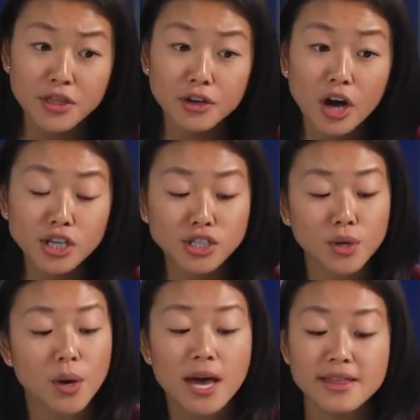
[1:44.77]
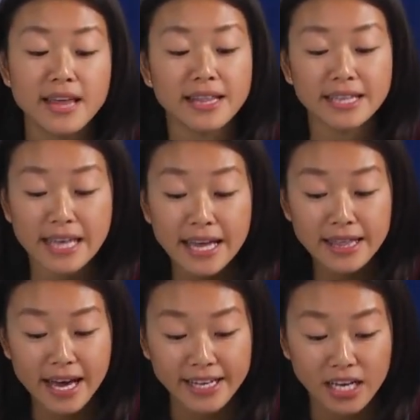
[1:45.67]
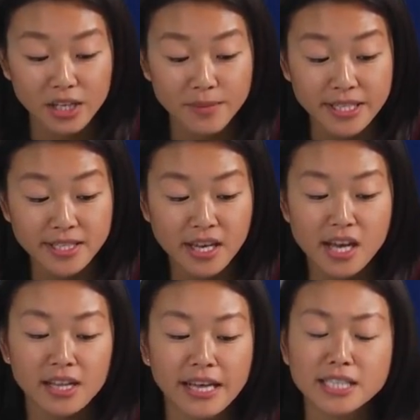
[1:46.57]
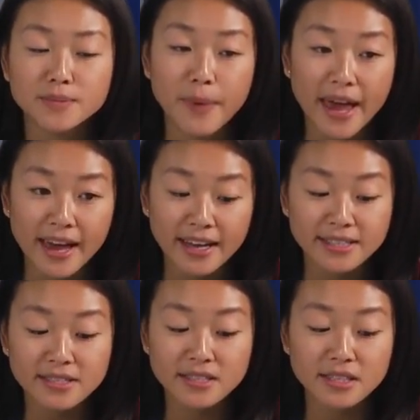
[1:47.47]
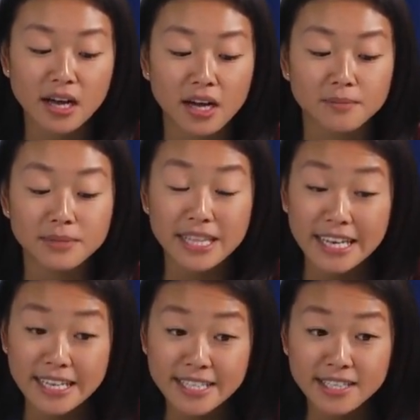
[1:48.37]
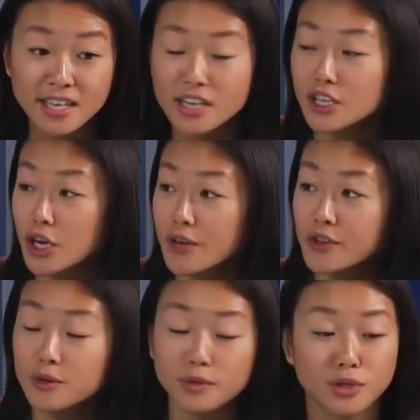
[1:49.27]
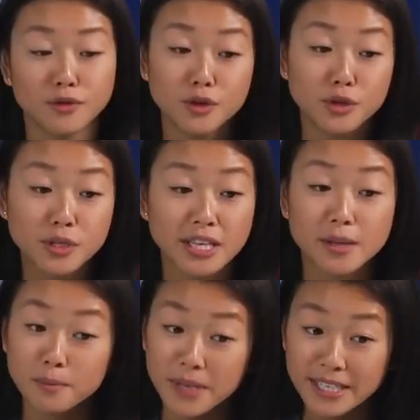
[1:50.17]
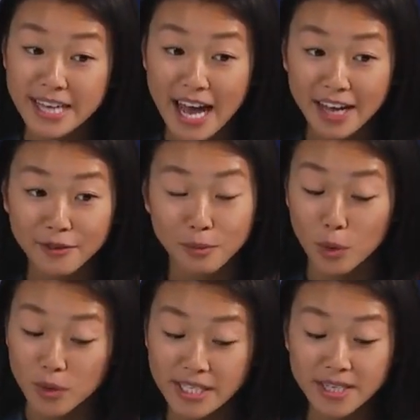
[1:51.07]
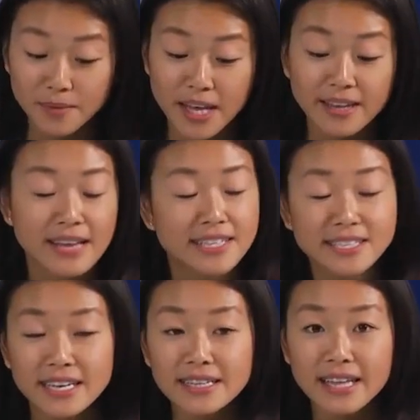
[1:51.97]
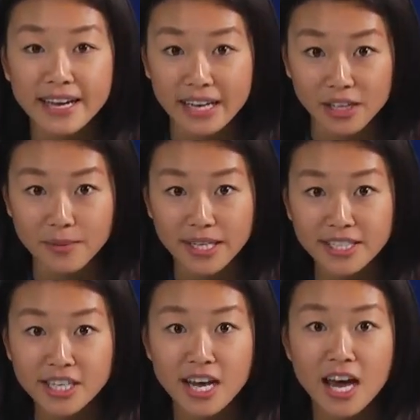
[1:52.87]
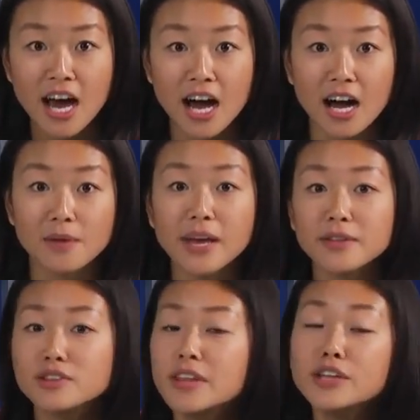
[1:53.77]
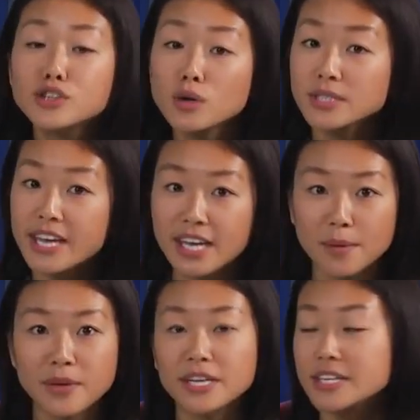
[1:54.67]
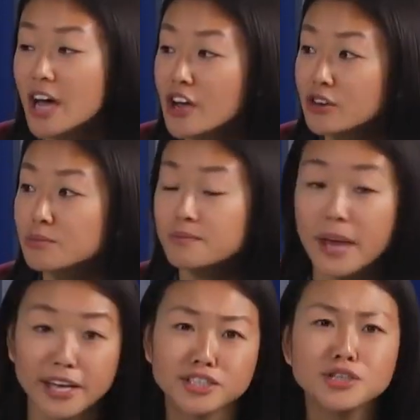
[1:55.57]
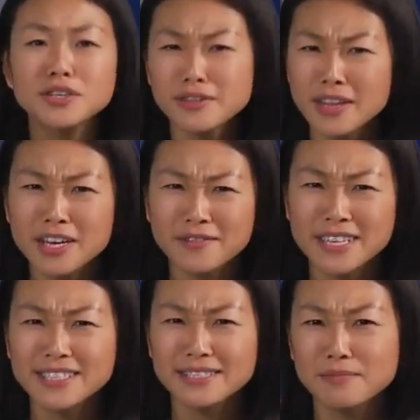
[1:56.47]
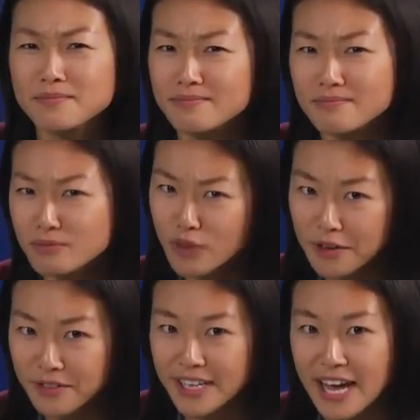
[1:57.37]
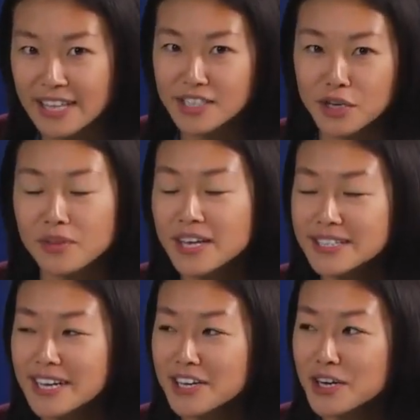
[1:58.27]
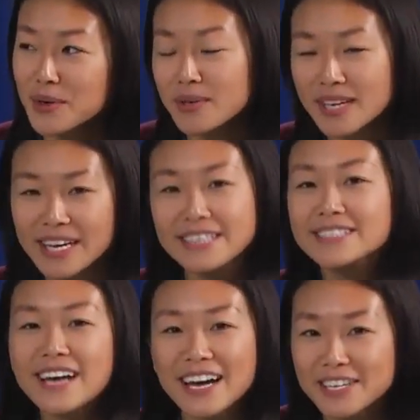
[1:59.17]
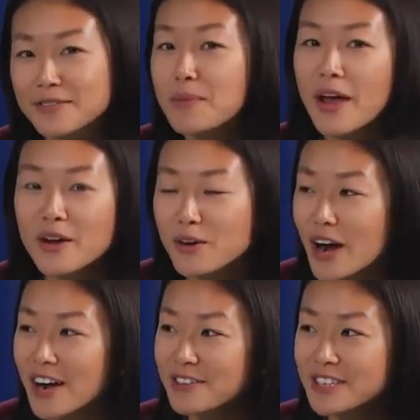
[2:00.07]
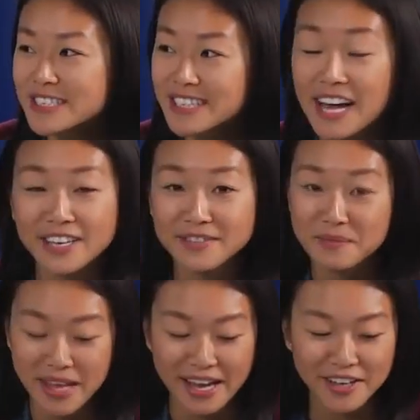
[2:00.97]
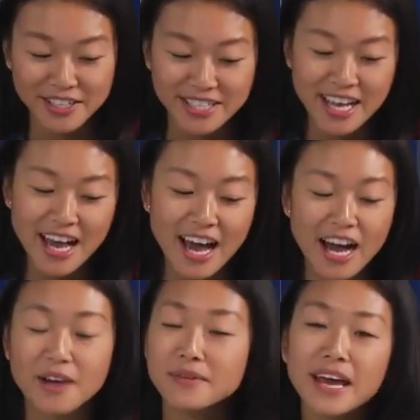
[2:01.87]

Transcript: There are also then inline elements like spans, um, links. You know, if you're if you're using the B tag for bolding something, that's an inline element, um, and they don't take up an entire page. You can think of these roughly as, you know, things that could go inside of a paragraph or inside of something else. Okay. Um, and